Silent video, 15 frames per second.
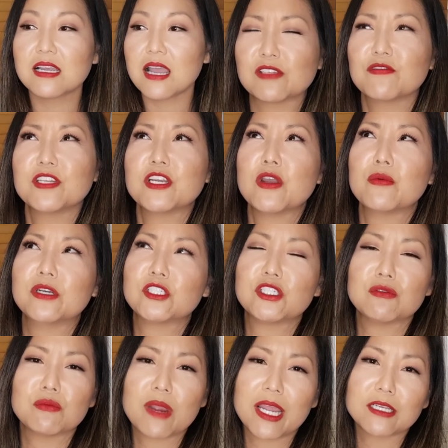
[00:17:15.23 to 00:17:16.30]
There's a video where
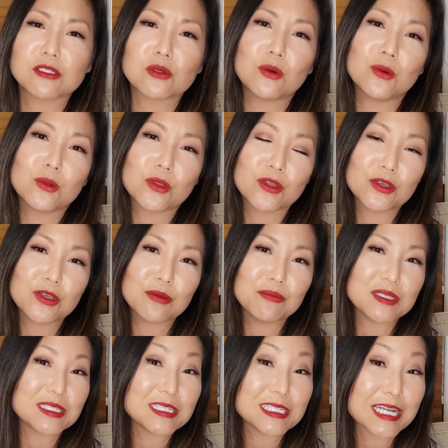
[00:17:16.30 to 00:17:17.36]
she ranks all the Mr.